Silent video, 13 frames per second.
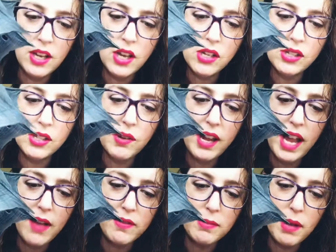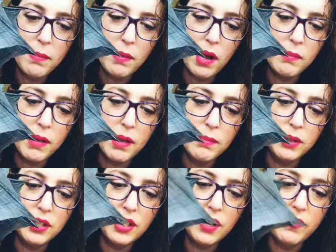so I have him up on my
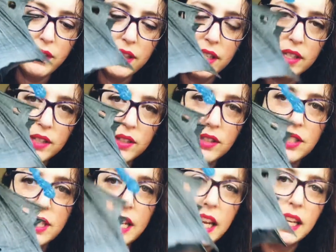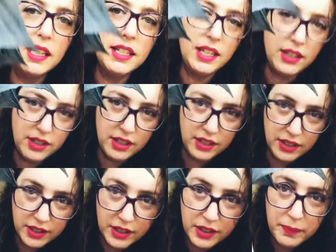bookshelf in this little stand here,
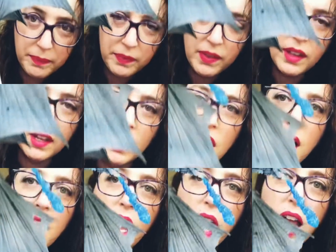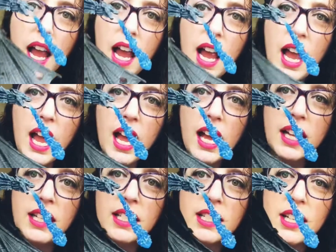
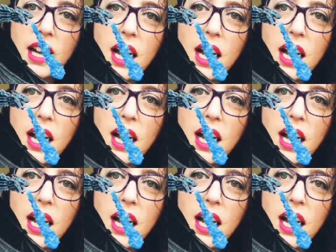and